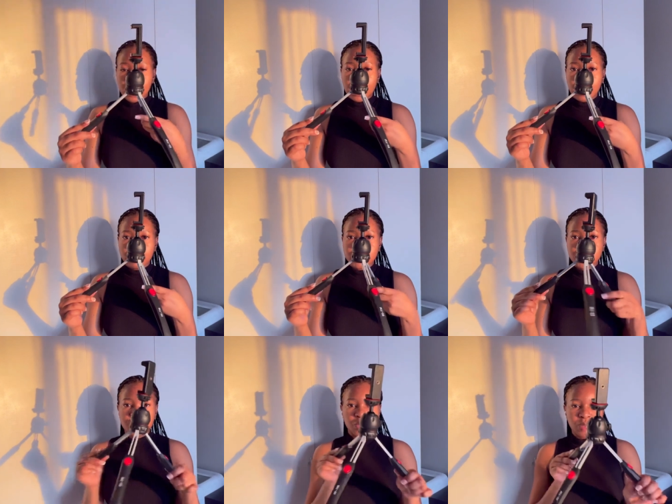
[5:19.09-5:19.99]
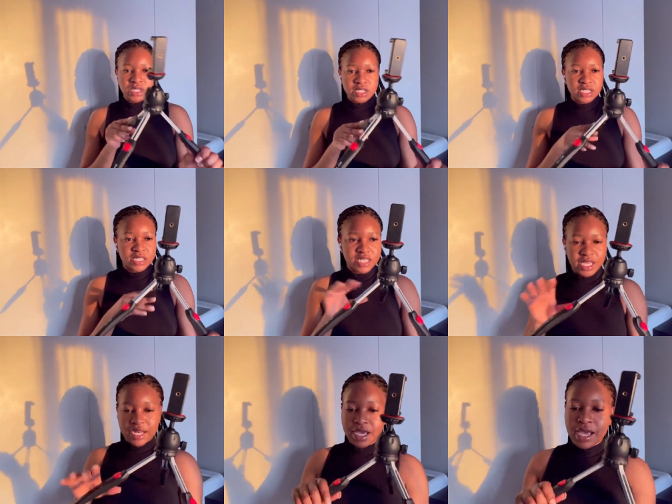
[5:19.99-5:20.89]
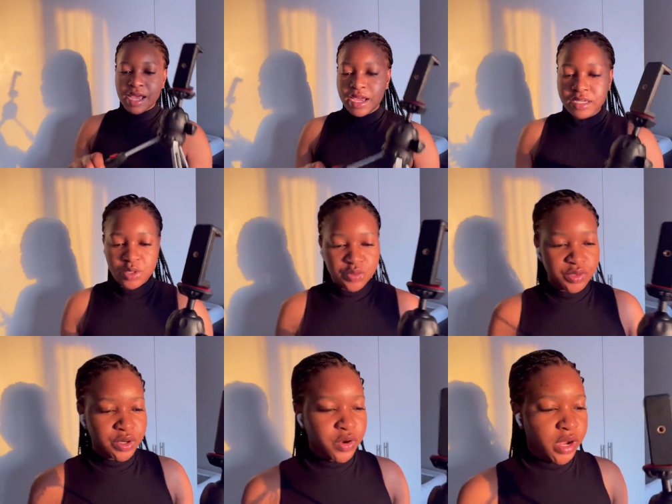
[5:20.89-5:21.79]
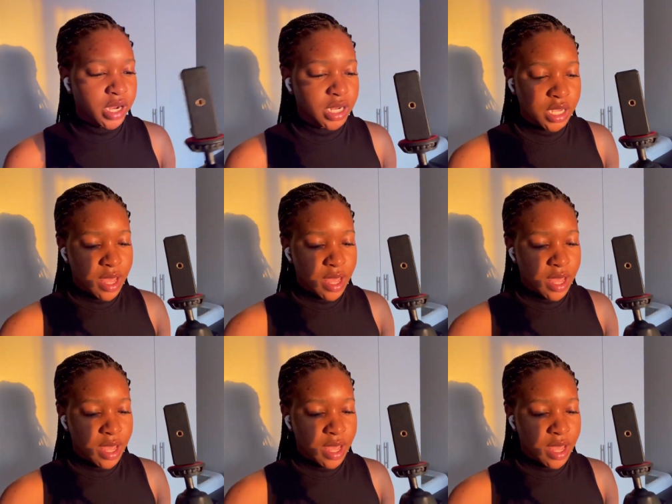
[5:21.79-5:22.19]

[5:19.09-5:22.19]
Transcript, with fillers: love it so much kesana i don't regret